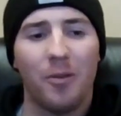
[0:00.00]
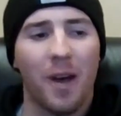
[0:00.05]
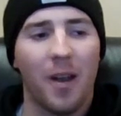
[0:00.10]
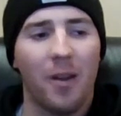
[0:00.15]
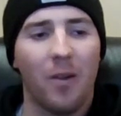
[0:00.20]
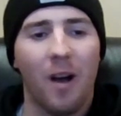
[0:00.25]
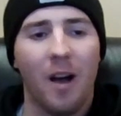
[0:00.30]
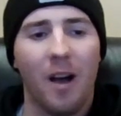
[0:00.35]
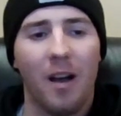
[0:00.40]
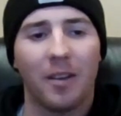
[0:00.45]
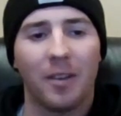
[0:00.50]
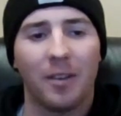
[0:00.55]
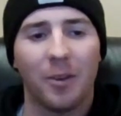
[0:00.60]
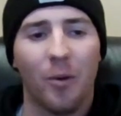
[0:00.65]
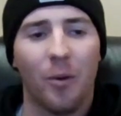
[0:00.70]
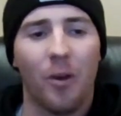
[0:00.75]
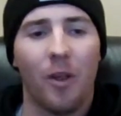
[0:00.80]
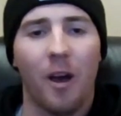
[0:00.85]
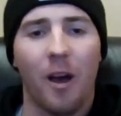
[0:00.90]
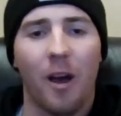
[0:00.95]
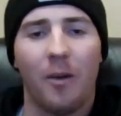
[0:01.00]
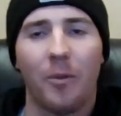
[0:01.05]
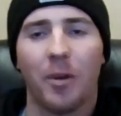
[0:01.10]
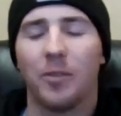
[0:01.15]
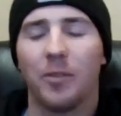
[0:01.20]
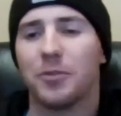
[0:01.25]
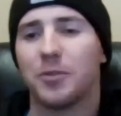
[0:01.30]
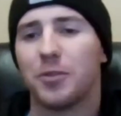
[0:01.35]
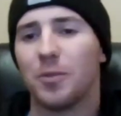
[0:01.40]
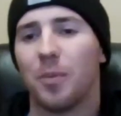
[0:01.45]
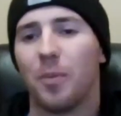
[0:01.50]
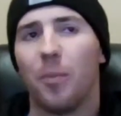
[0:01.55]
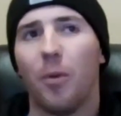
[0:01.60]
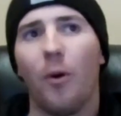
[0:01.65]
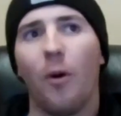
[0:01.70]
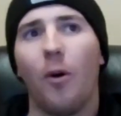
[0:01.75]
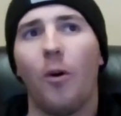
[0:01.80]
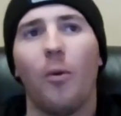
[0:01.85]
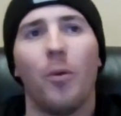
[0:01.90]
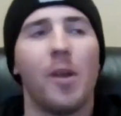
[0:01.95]
Got a lot going on. We had the Super
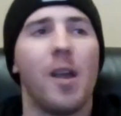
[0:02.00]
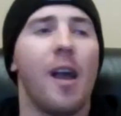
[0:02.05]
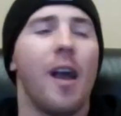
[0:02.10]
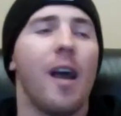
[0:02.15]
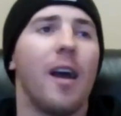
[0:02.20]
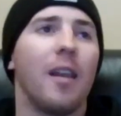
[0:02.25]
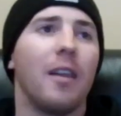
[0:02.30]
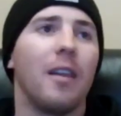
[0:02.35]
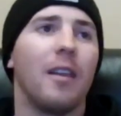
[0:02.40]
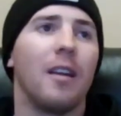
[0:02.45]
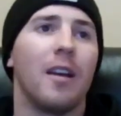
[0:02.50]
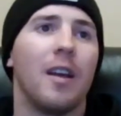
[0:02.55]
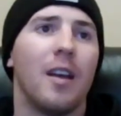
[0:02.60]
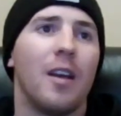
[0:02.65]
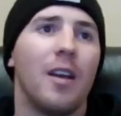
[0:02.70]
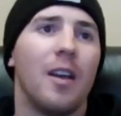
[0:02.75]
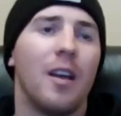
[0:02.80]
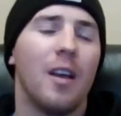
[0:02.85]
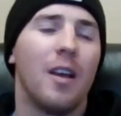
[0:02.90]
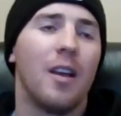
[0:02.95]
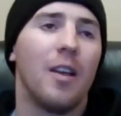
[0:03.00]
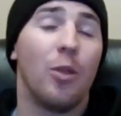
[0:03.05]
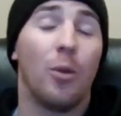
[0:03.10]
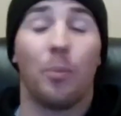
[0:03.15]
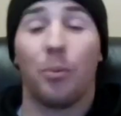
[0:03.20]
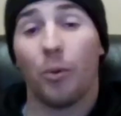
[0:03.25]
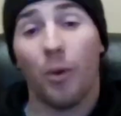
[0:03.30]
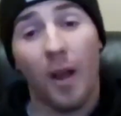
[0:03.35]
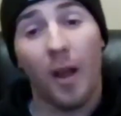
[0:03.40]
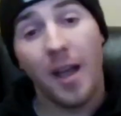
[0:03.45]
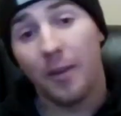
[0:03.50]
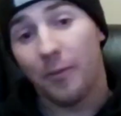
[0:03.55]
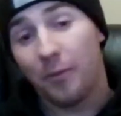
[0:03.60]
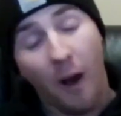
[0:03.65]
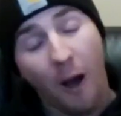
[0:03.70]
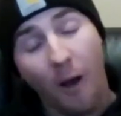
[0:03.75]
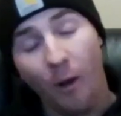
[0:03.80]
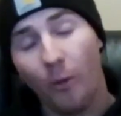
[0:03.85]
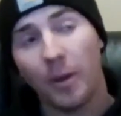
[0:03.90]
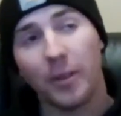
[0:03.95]
Bowl. We had the
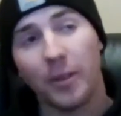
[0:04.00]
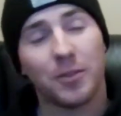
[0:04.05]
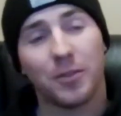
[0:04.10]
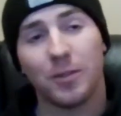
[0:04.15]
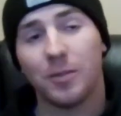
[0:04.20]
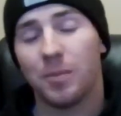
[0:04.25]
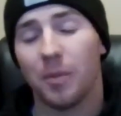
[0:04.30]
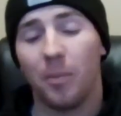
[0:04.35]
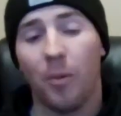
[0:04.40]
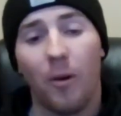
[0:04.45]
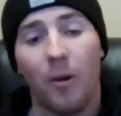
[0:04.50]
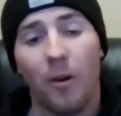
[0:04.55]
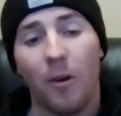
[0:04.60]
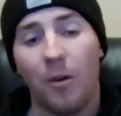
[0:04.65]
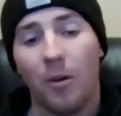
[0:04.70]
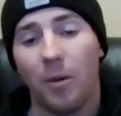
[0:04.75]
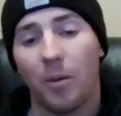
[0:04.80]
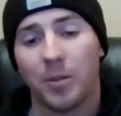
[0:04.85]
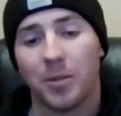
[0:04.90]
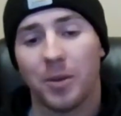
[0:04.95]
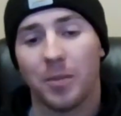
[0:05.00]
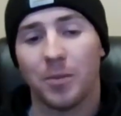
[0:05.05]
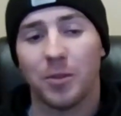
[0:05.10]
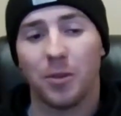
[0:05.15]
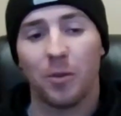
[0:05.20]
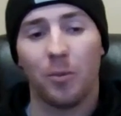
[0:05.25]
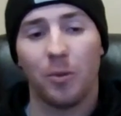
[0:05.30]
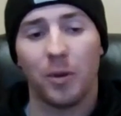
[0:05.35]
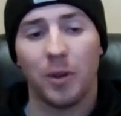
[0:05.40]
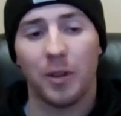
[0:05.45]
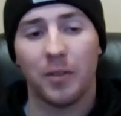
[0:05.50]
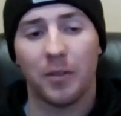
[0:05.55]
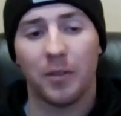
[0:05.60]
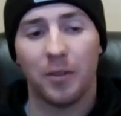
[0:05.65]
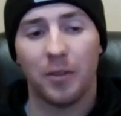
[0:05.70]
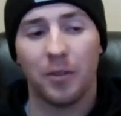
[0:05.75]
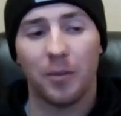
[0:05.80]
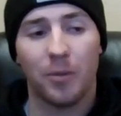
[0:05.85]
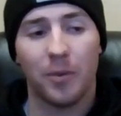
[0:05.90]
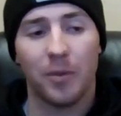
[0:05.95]
parade following the Super Bowl, which I'm sure we'll get
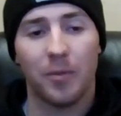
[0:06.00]
to.